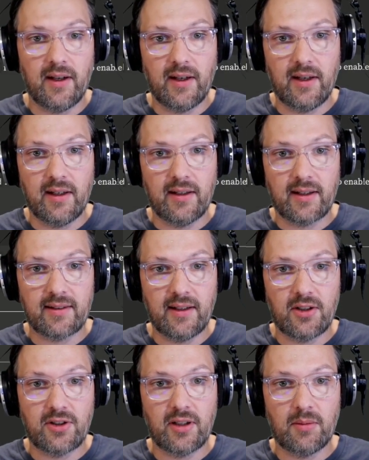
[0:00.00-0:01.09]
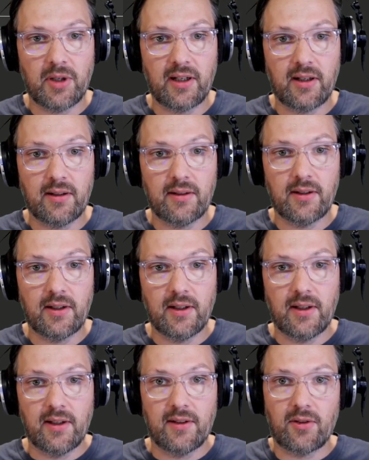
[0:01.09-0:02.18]
index H T M L.
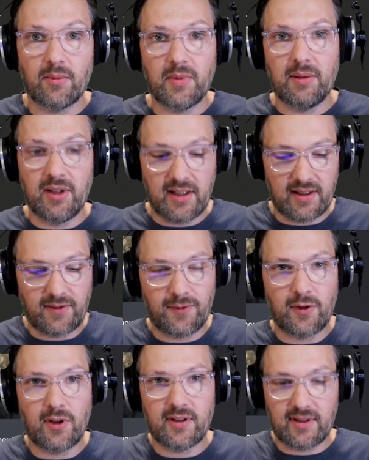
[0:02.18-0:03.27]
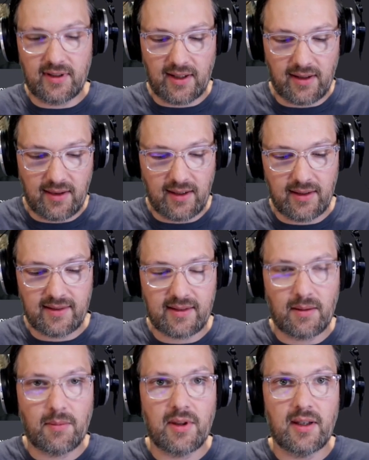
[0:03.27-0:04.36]
So maybe let's first, I think it's
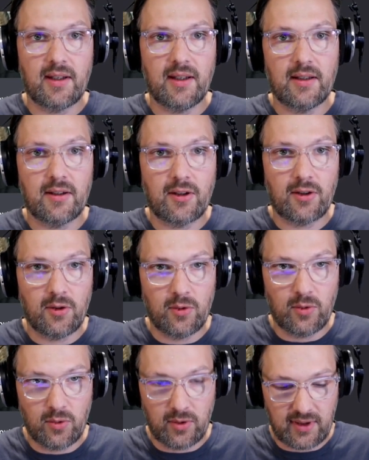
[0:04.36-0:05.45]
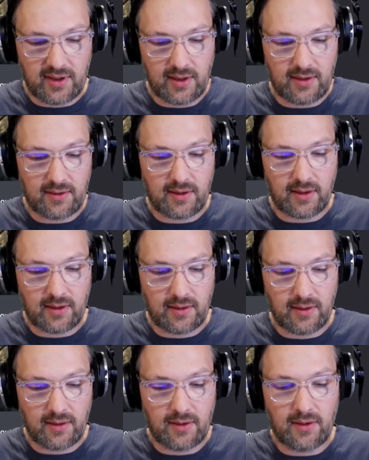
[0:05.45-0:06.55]
something include
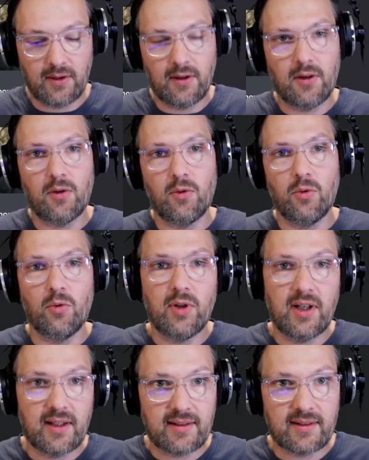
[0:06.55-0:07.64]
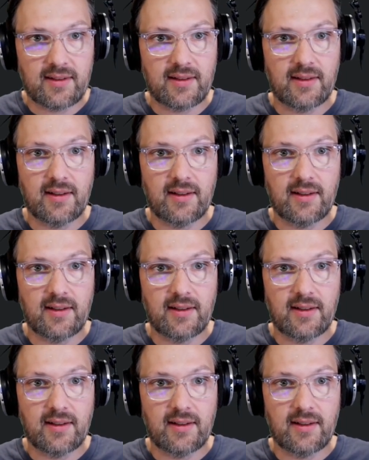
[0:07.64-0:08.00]
stir rust.